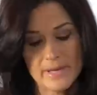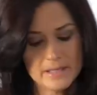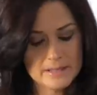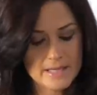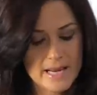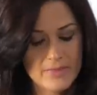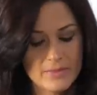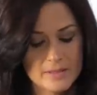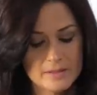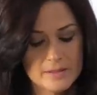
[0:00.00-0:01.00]
it and
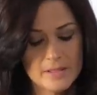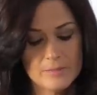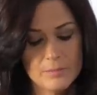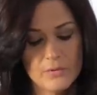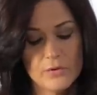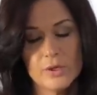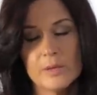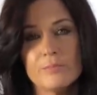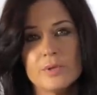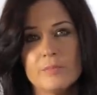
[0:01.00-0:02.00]
the tip of your
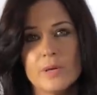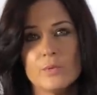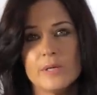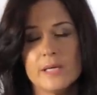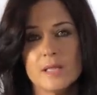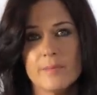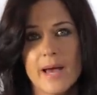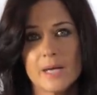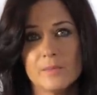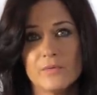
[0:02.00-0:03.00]
implement will hit the
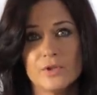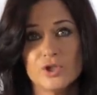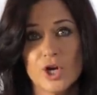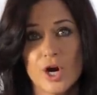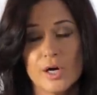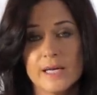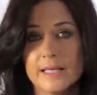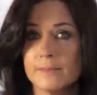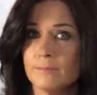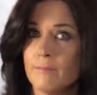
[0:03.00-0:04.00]
bottom of the jar and
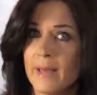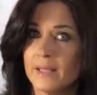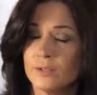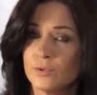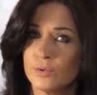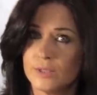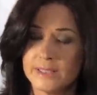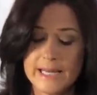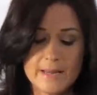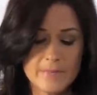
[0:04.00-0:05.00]
get bent or
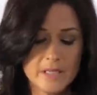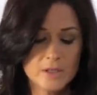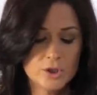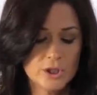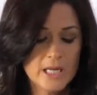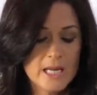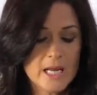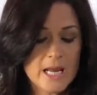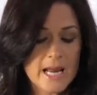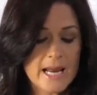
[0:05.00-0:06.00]
damaged,
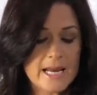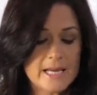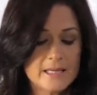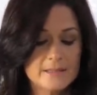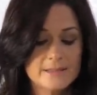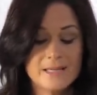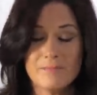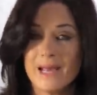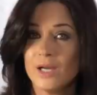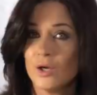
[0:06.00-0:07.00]
and it
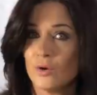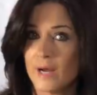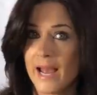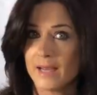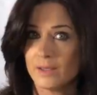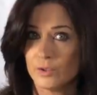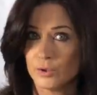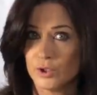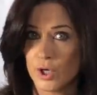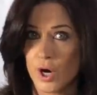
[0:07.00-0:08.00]
might crack your
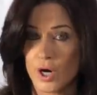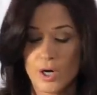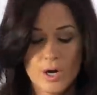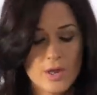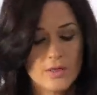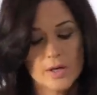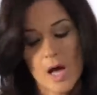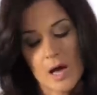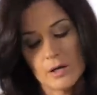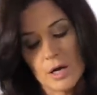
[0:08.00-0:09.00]
jar. The
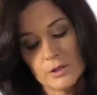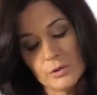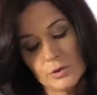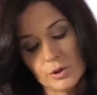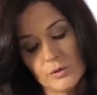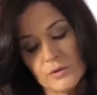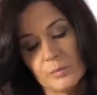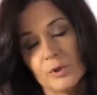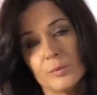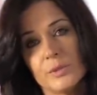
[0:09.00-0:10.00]
cotton also serves a
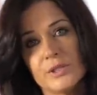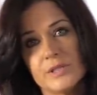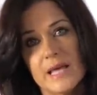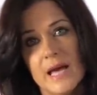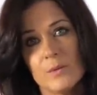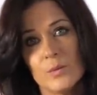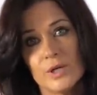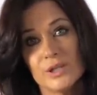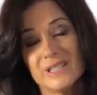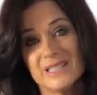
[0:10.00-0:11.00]
purpose that
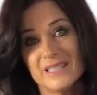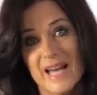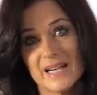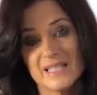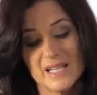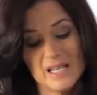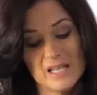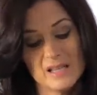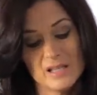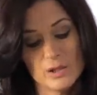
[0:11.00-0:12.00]
will collect any
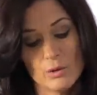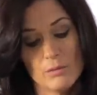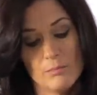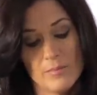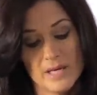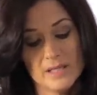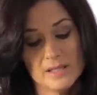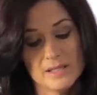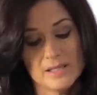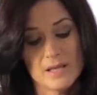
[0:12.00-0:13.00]
little
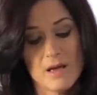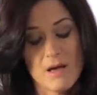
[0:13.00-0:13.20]
bits